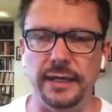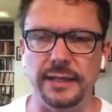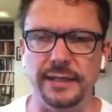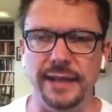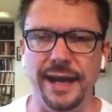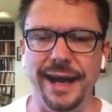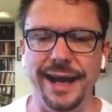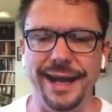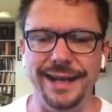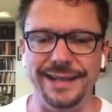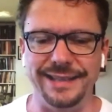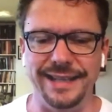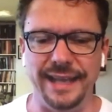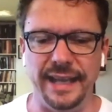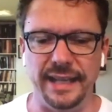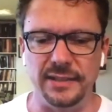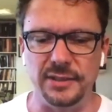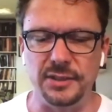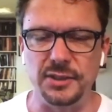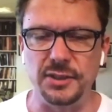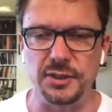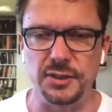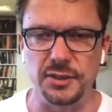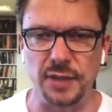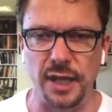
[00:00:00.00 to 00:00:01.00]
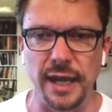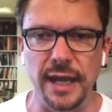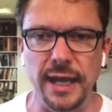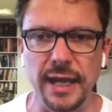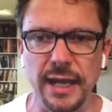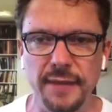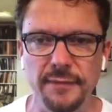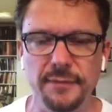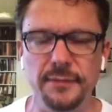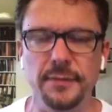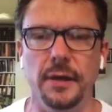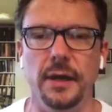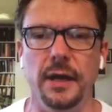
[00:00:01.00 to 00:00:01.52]
diet can
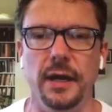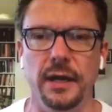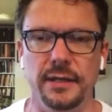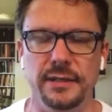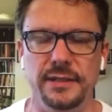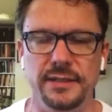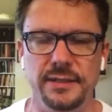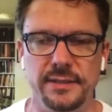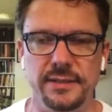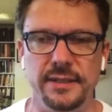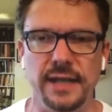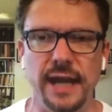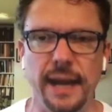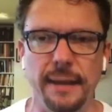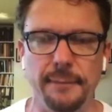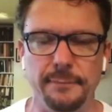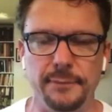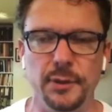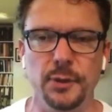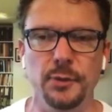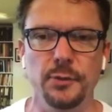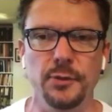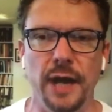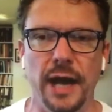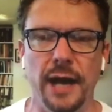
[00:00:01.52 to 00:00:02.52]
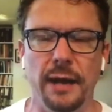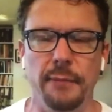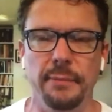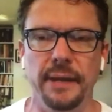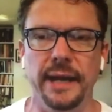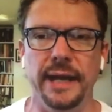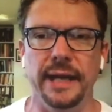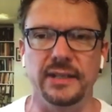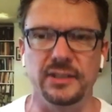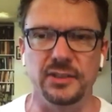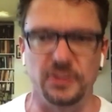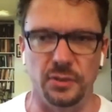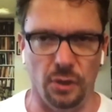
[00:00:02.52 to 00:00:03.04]
save a type 2
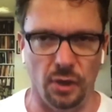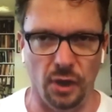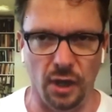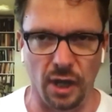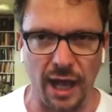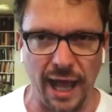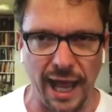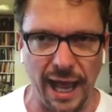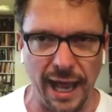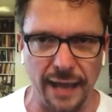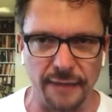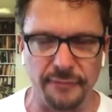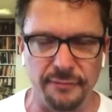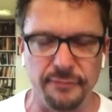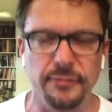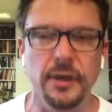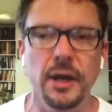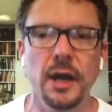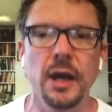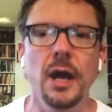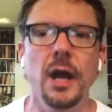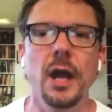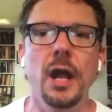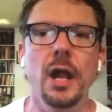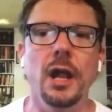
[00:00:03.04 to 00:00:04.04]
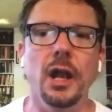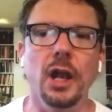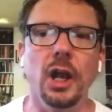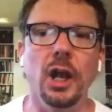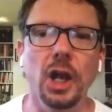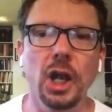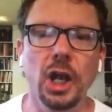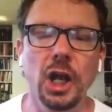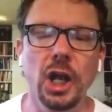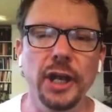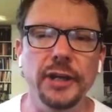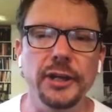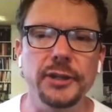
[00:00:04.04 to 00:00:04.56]
diabetic's life,
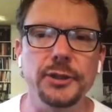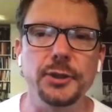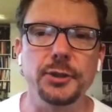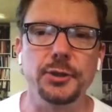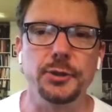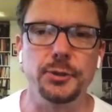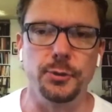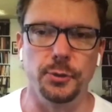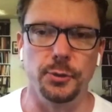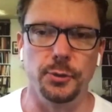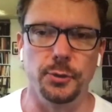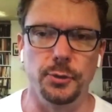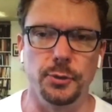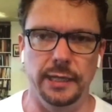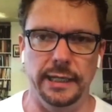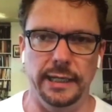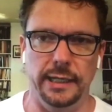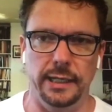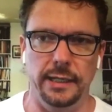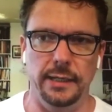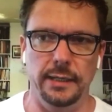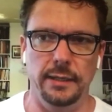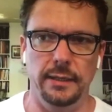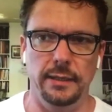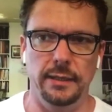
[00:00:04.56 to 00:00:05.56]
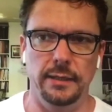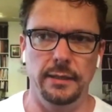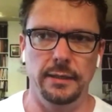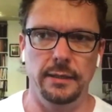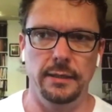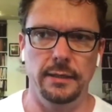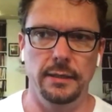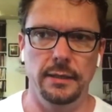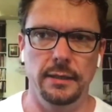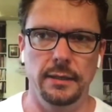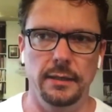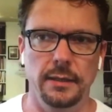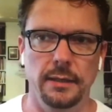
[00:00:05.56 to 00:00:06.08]
literally.
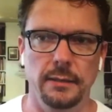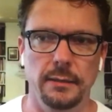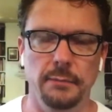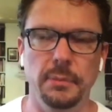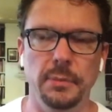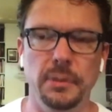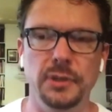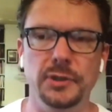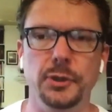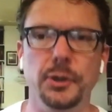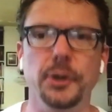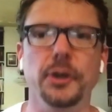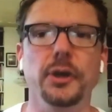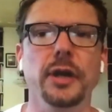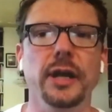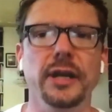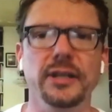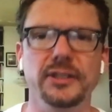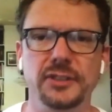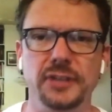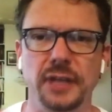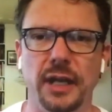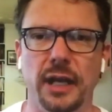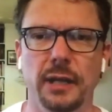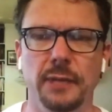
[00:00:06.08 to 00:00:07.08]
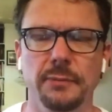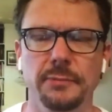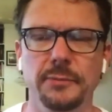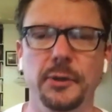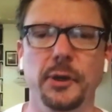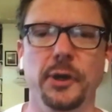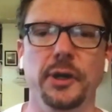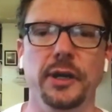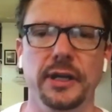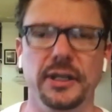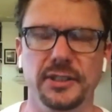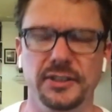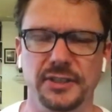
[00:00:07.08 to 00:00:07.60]
But you're going to sell them. You're
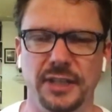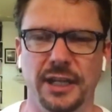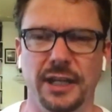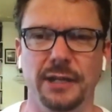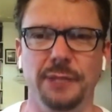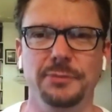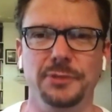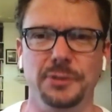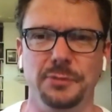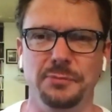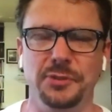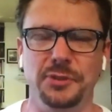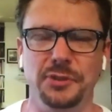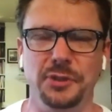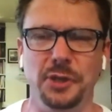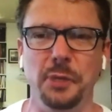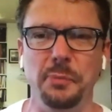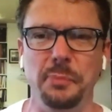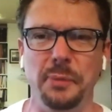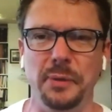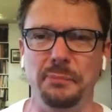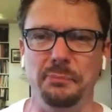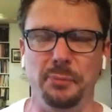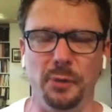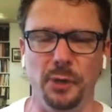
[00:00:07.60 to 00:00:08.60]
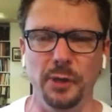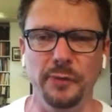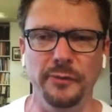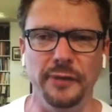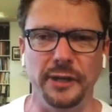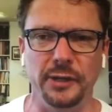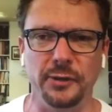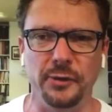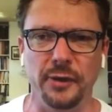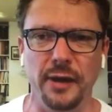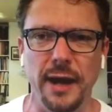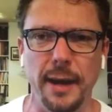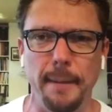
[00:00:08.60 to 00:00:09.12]
going to sell them some stupid prove it
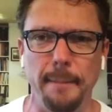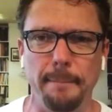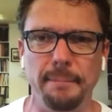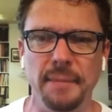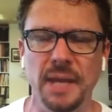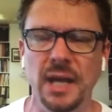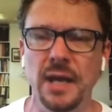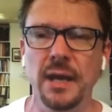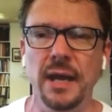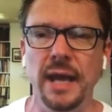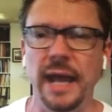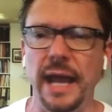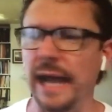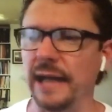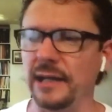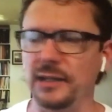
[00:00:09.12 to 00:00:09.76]
crap and